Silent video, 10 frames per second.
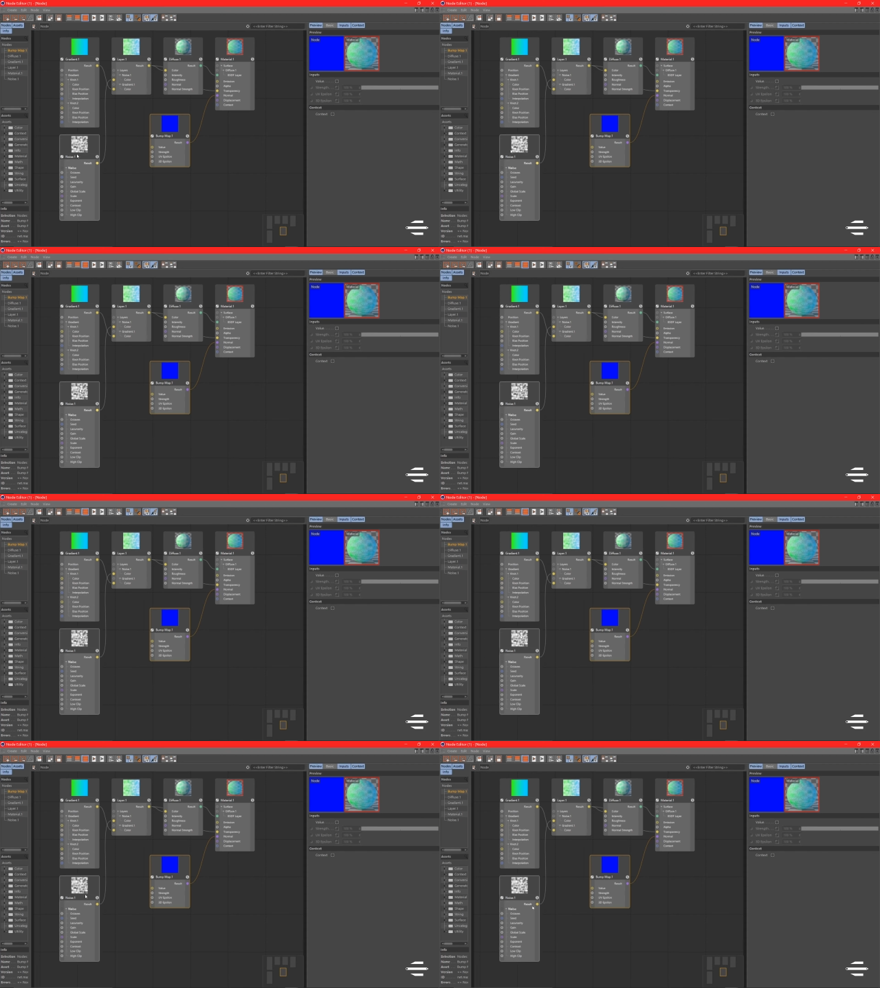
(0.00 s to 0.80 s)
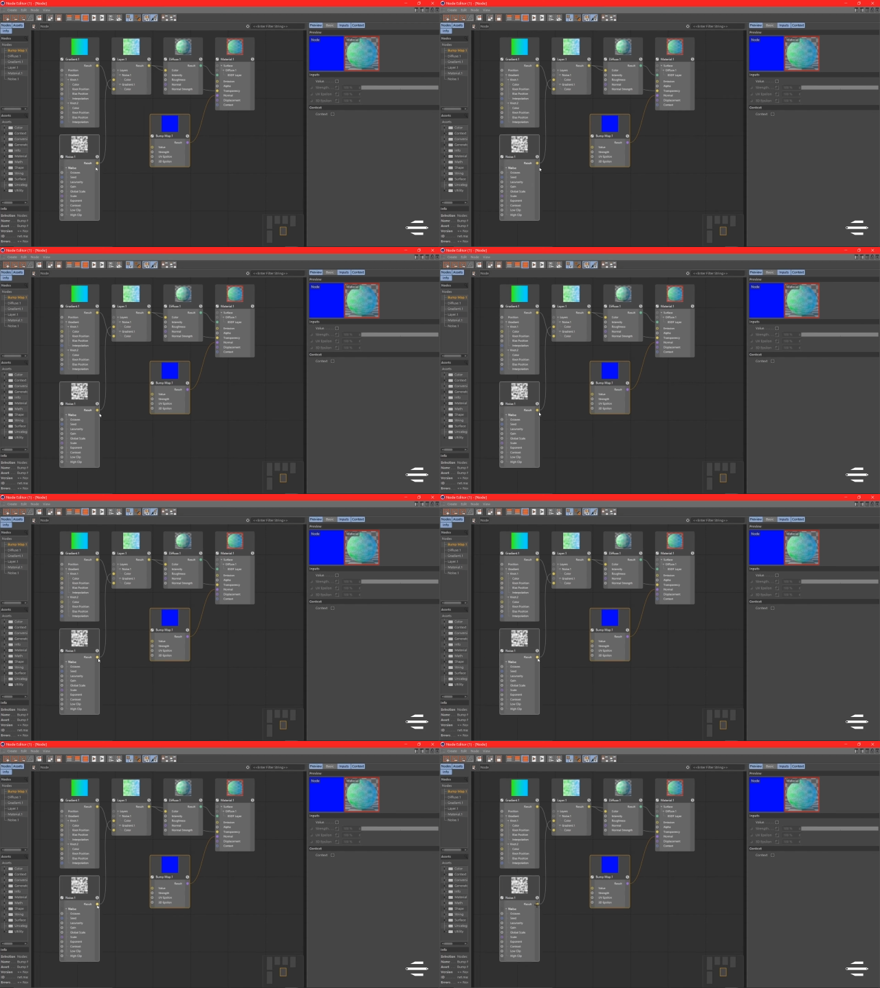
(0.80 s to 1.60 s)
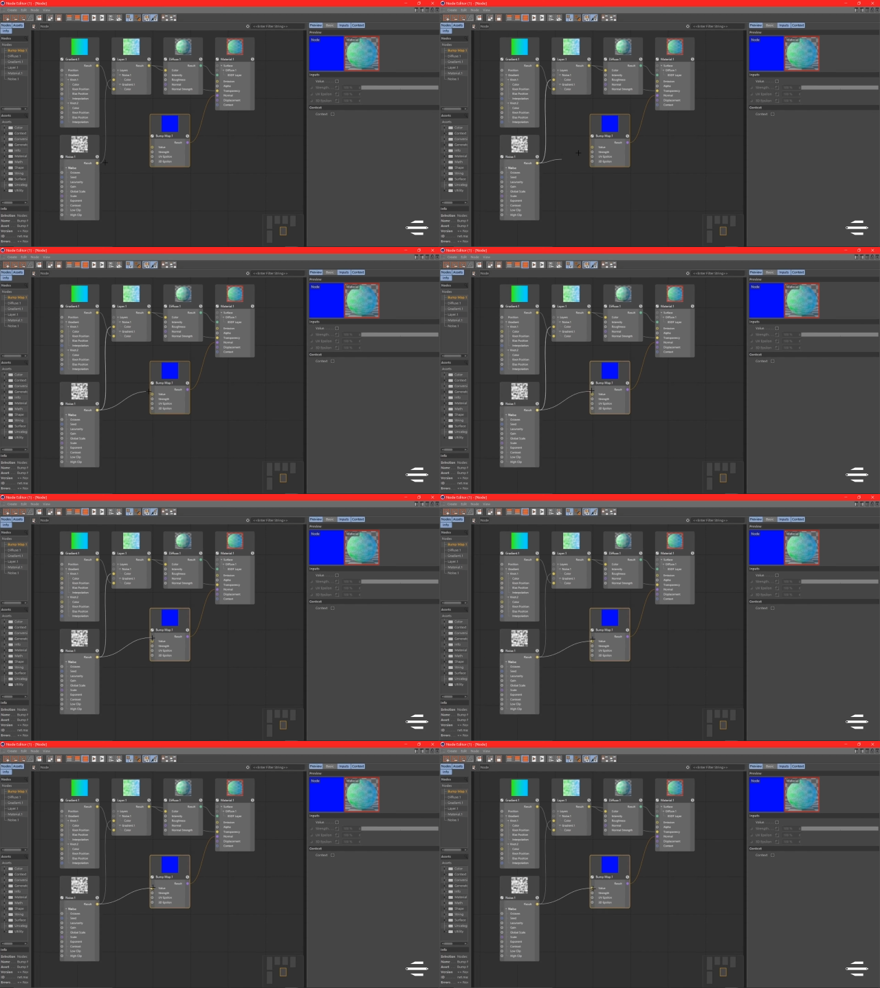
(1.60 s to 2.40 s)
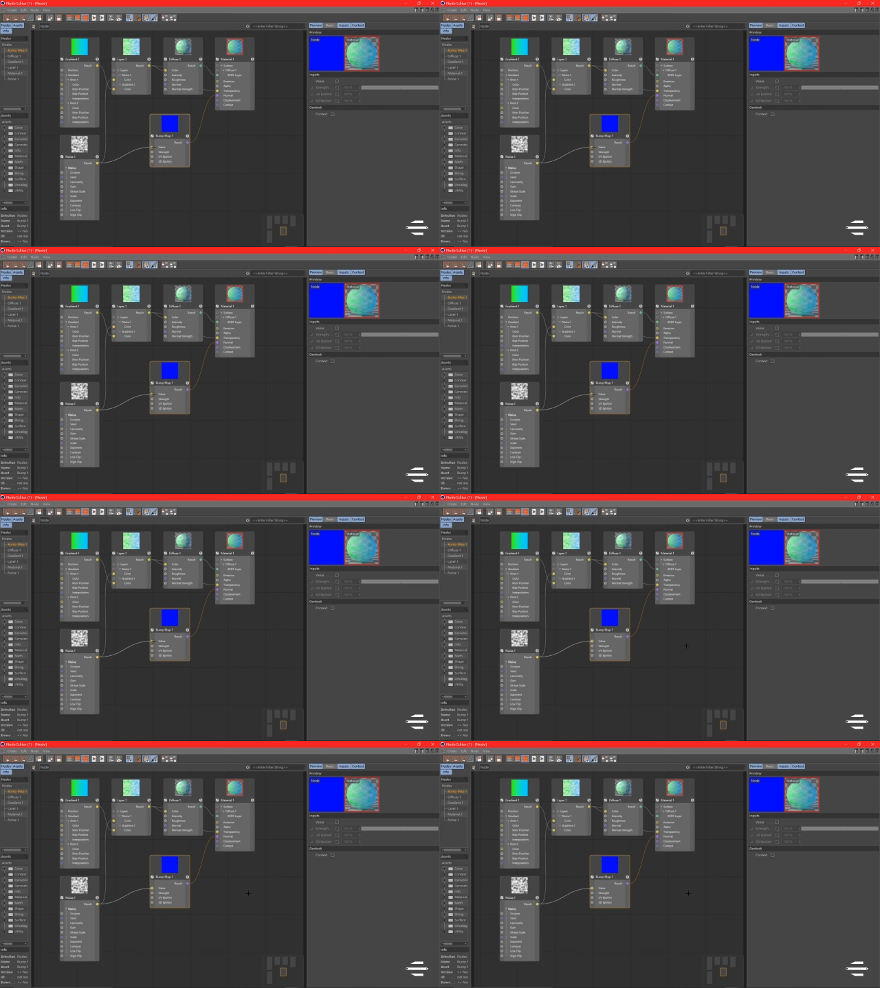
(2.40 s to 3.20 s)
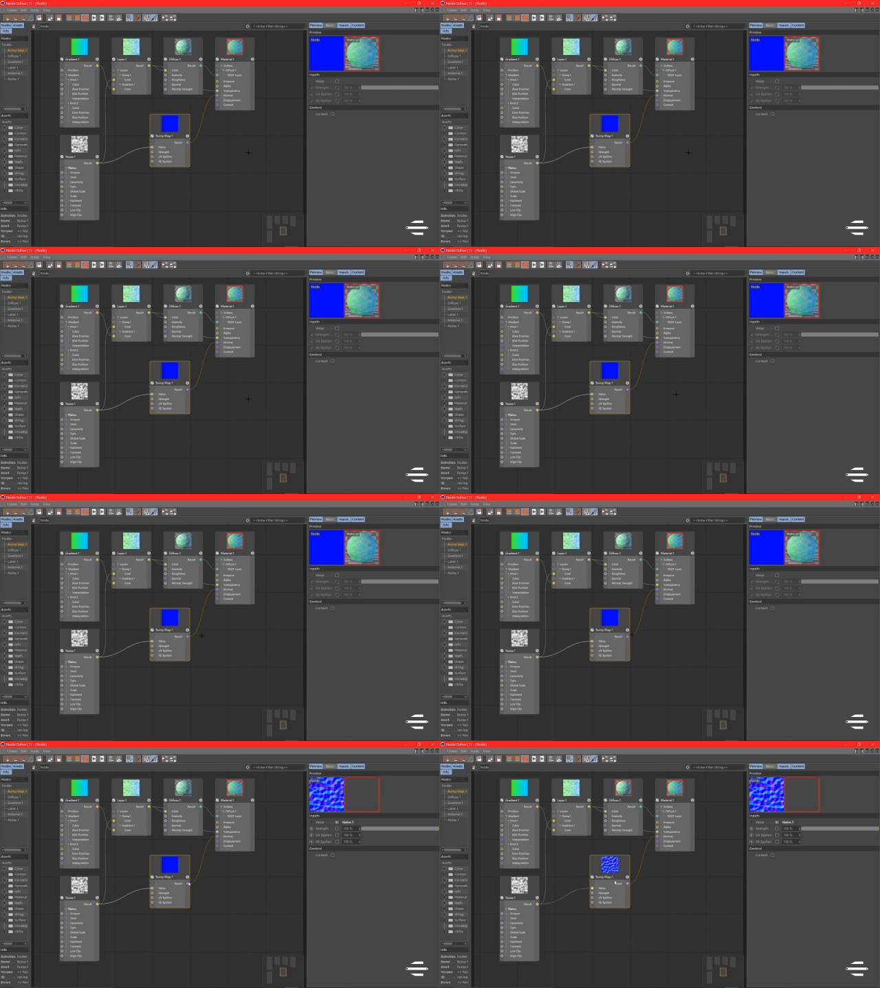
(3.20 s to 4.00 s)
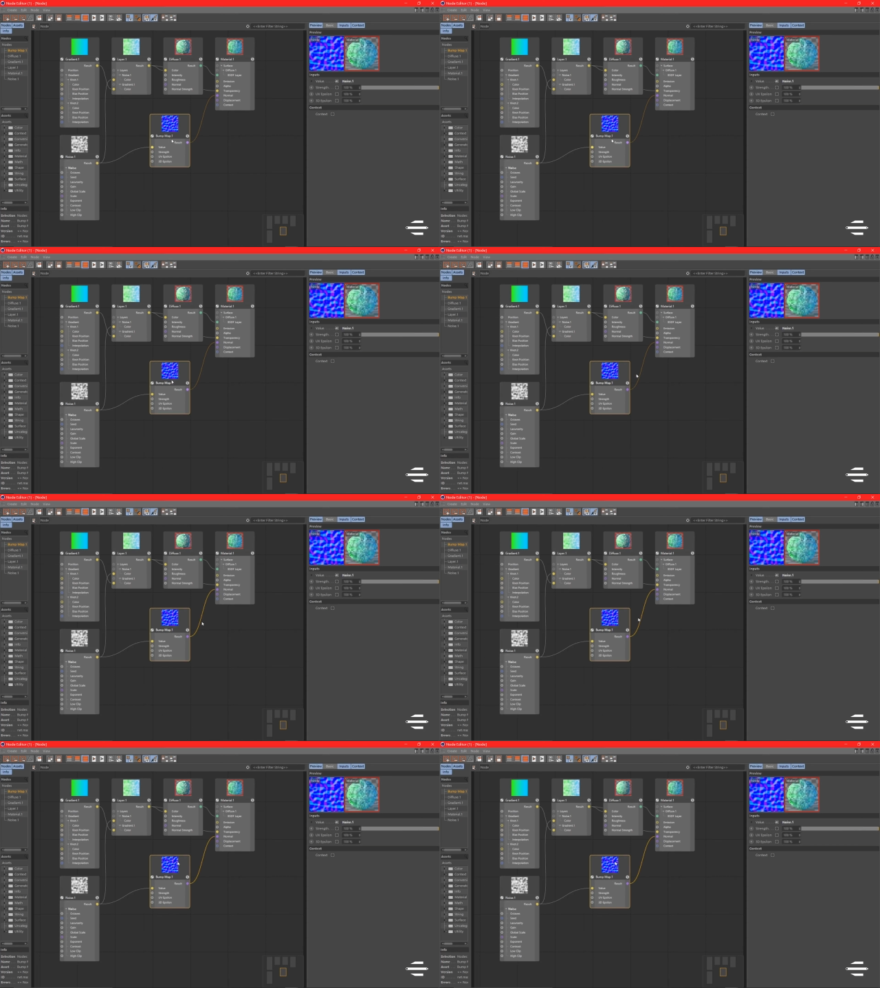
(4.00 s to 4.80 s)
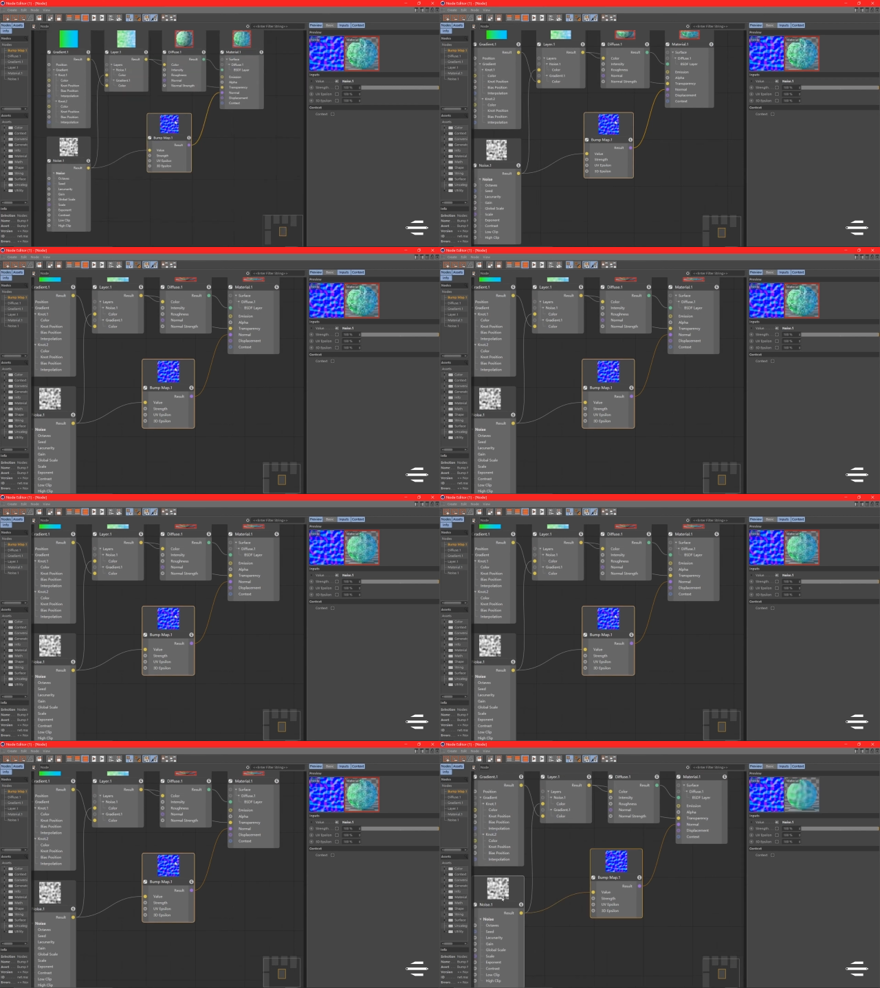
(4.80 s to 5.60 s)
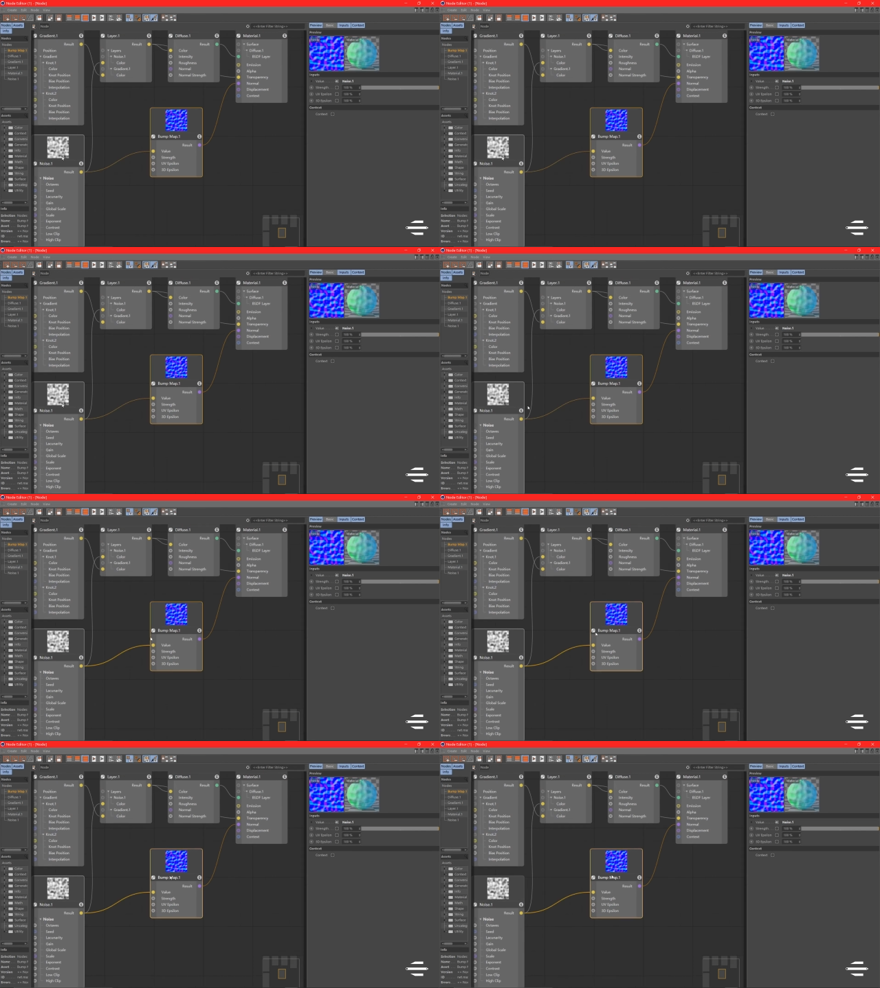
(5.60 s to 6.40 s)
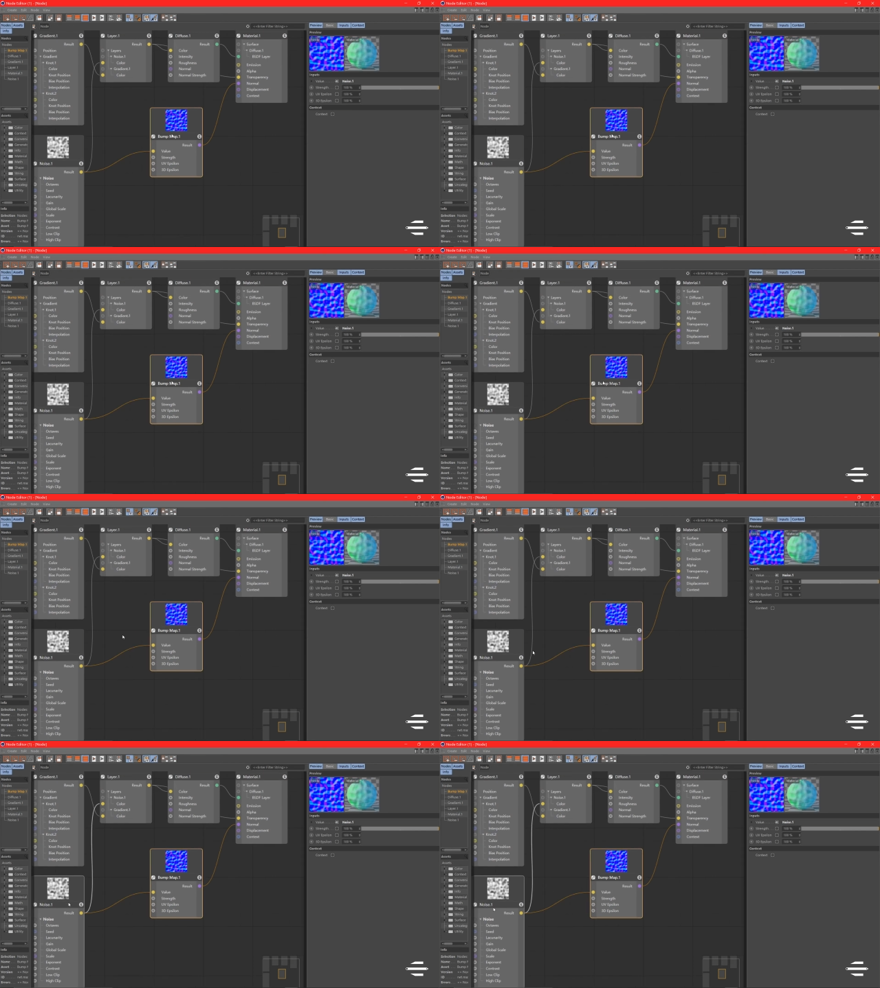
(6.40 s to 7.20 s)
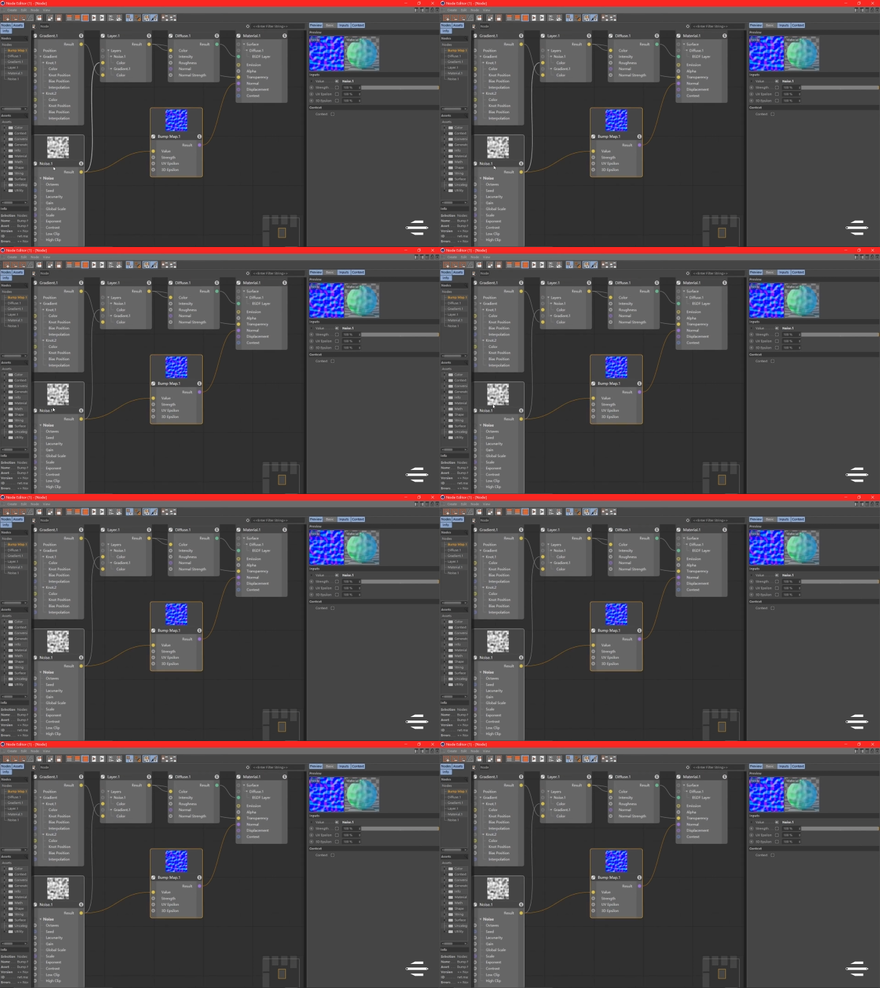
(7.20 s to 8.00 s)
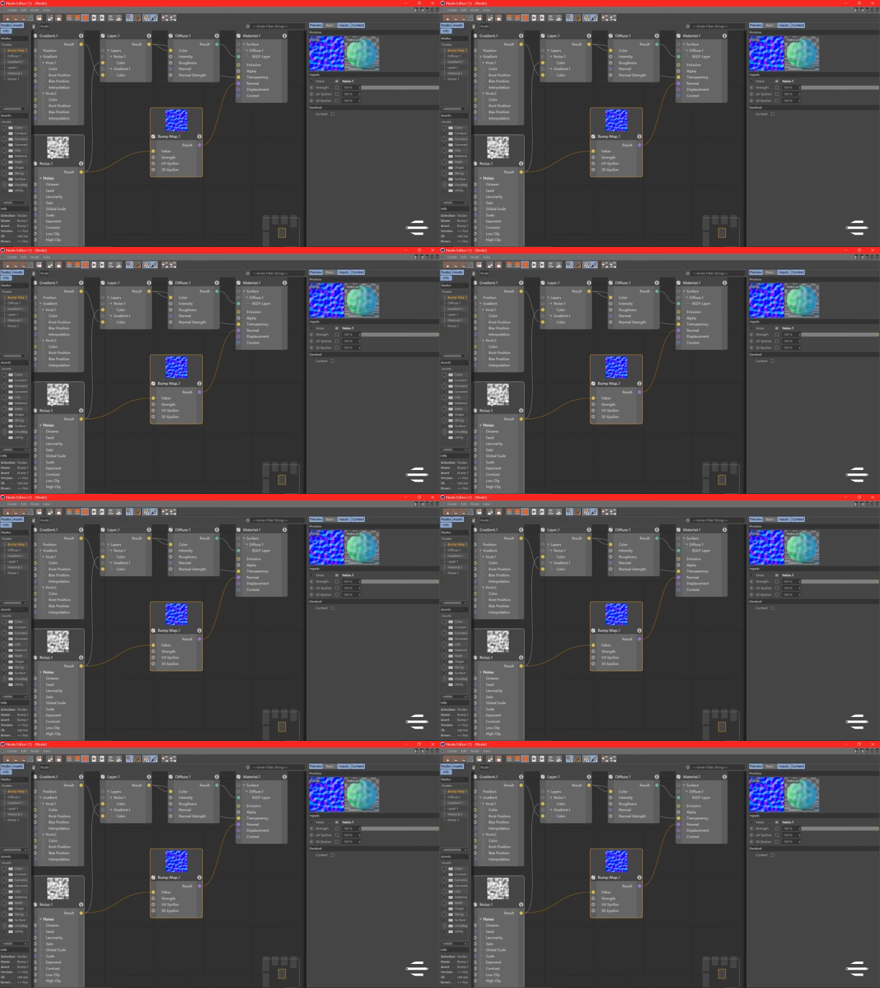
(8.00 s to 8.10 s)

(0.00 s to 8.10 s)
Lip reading: No face is visible, so there are no lips to read.